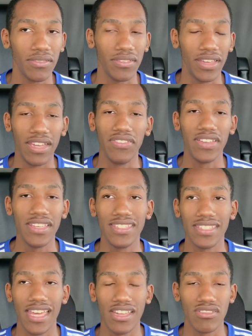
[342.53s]
if he's
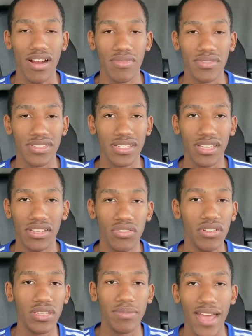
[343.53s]
in that driver's seat and
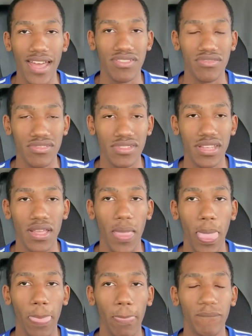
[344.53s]
you're in the passenger seat.
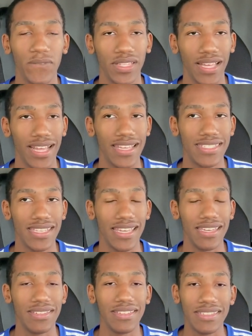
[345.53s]
So like I
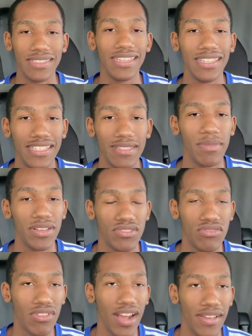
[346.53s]
said, get as
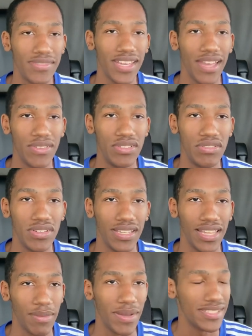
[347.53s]
much drive time as you can.
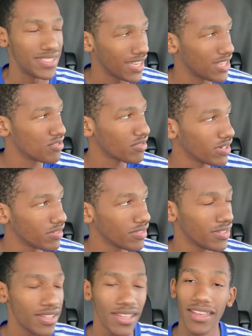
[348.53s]
Like my second trainer,
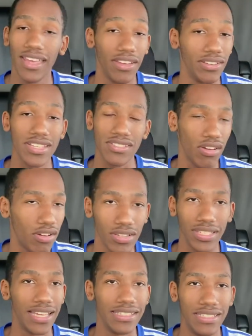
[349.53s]
hell, that's
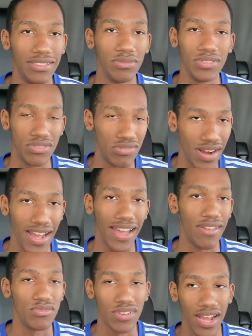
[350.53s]
all I did was
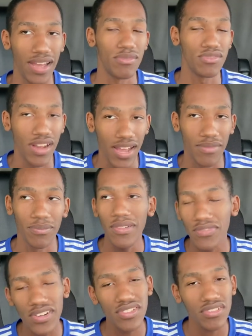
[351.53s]
drive. My
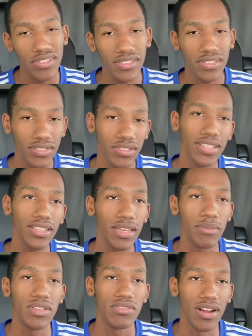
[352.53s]
first trainer, you know, he
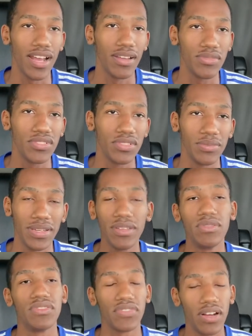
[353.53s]
let me drive too, but he
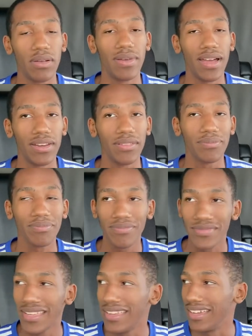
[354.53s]
was fair about it.
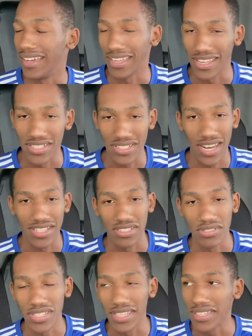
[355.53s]
Again, shout out to
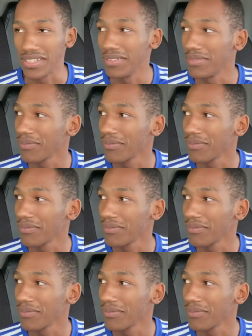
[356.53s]
you, Kiki.